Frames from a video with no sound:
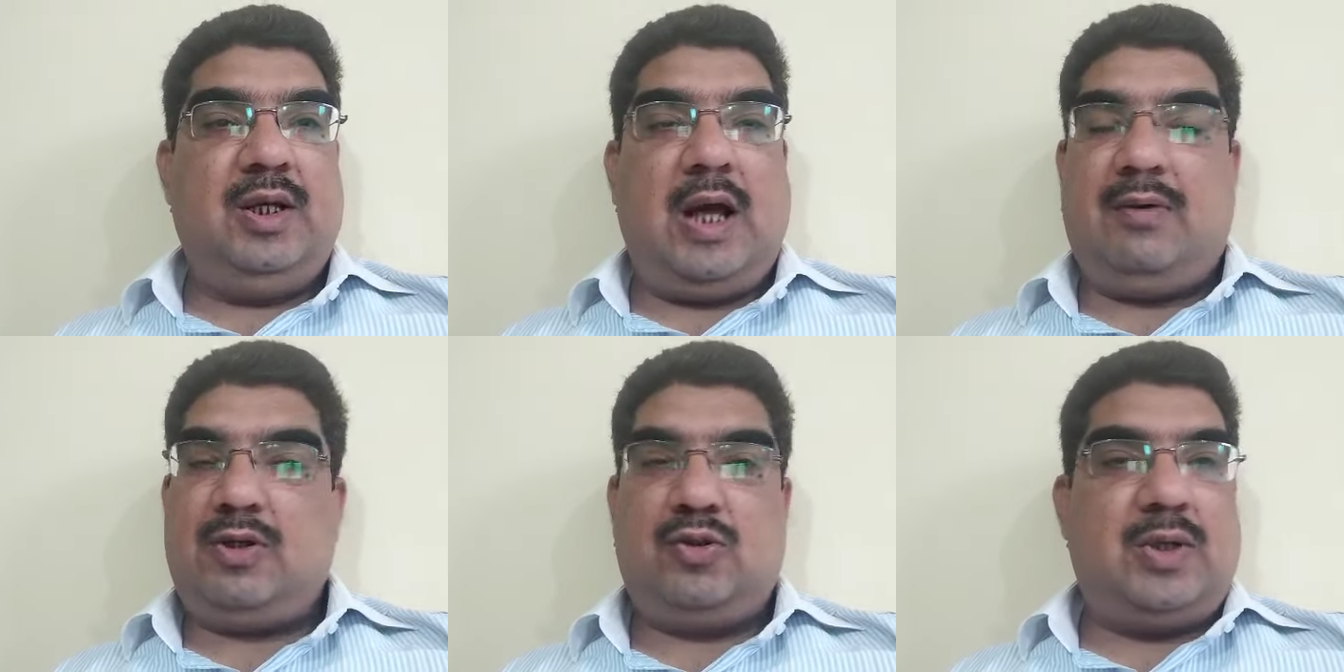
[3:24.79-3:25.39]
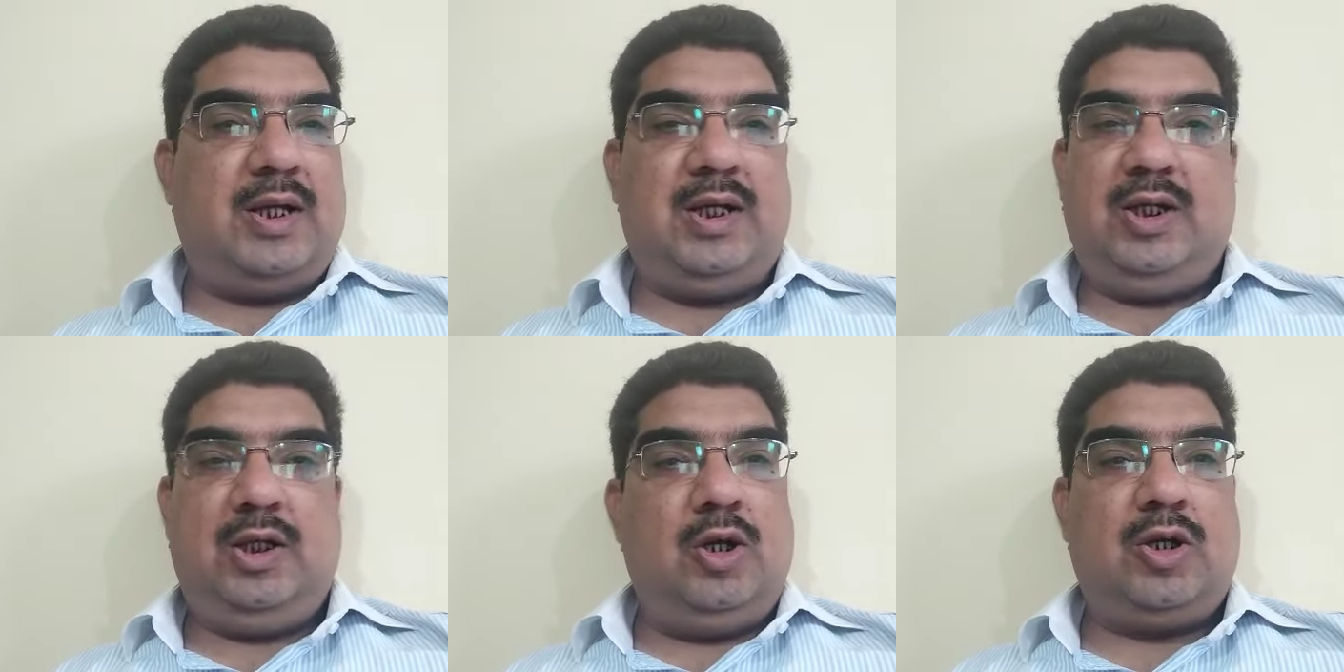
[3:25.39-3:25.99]
our society
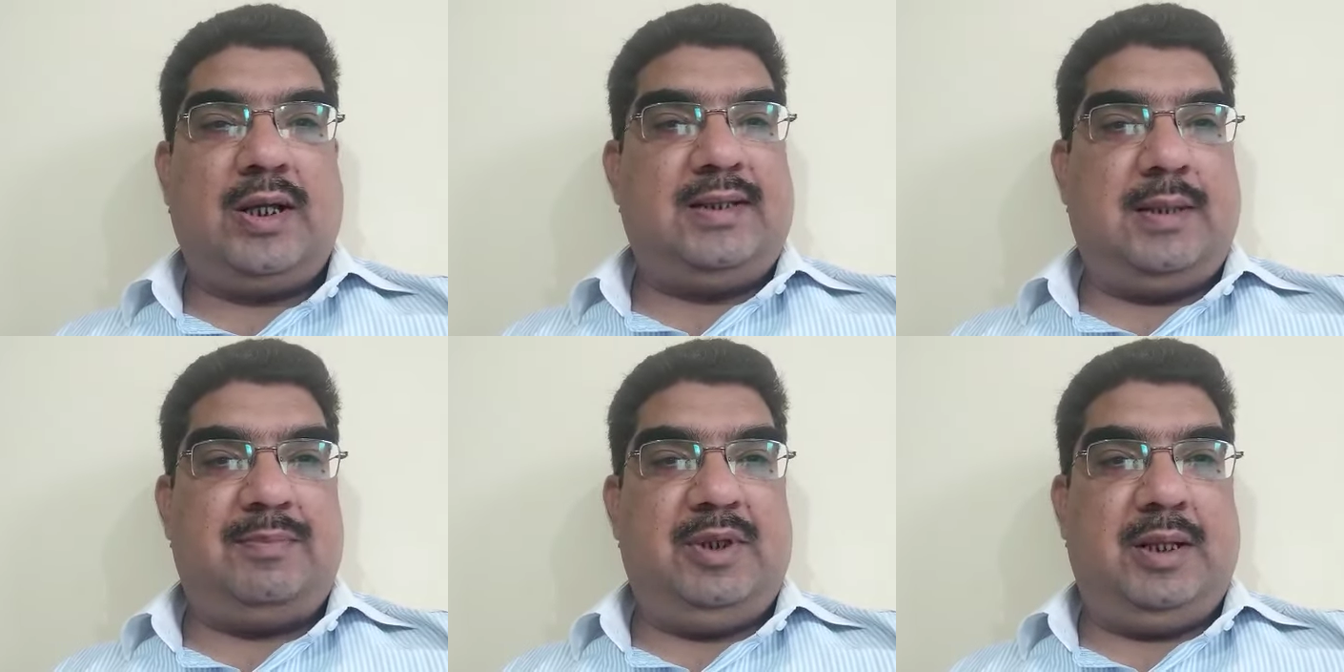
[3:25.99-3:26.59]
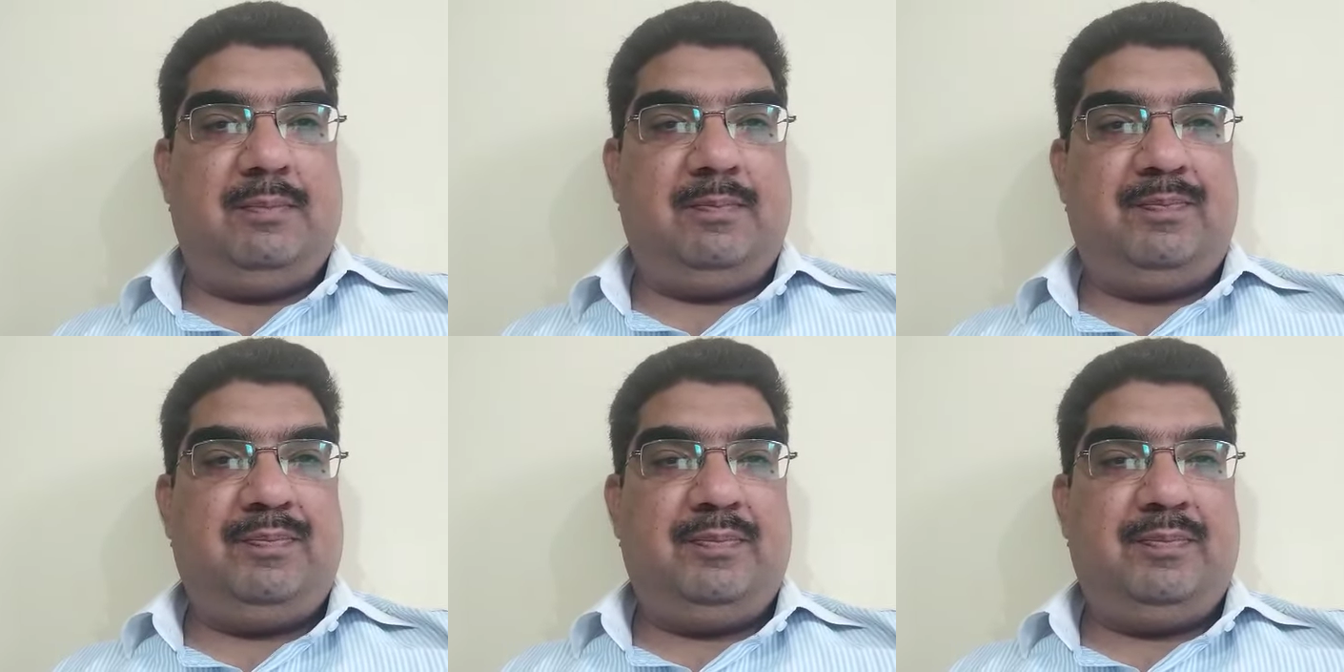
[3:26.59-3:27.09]
did not accept them.